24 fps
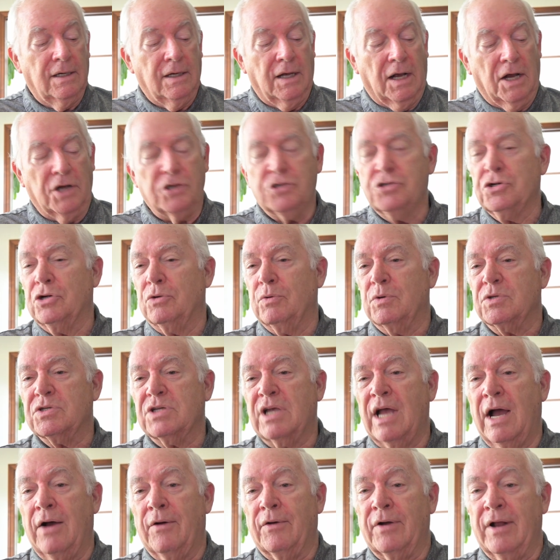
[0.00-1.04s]
I sure was
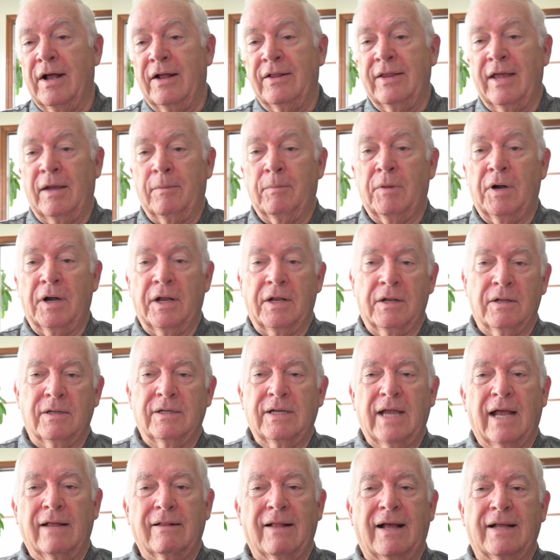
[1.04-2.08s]
counting on that money.
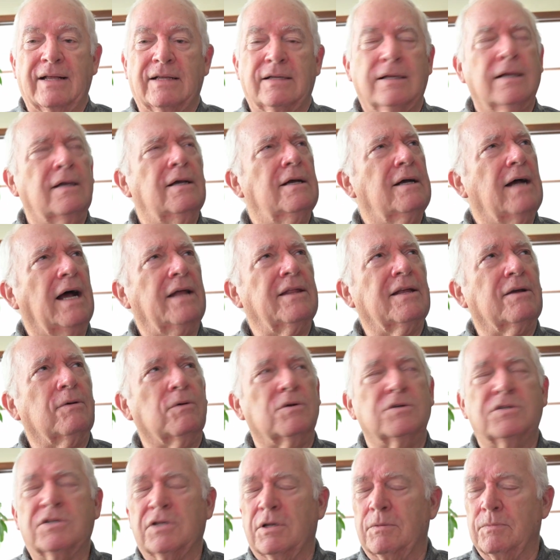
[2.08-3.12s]
Yeah, like, I think it
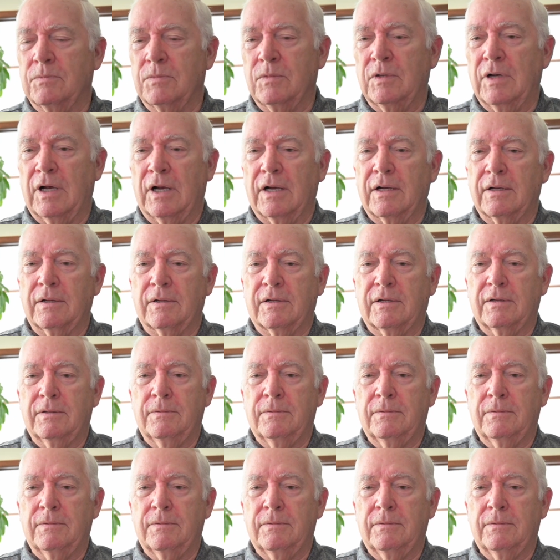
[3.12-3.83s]
was some uh,